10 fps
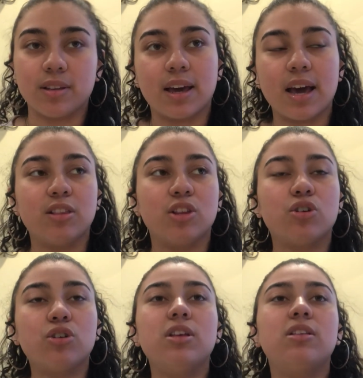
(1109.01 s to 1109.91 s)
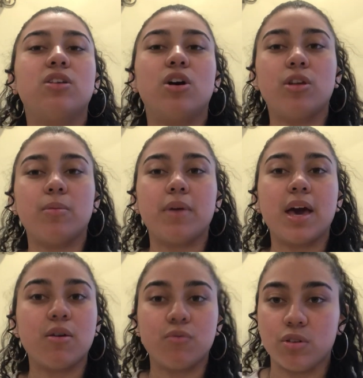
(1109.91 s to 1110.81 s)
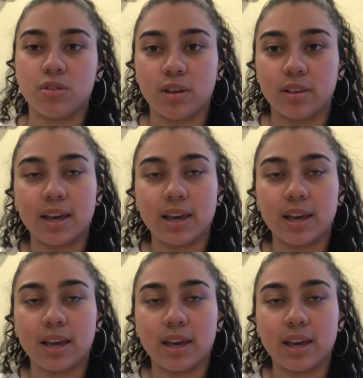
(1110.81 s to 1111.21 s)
Like, I literally tell them everything.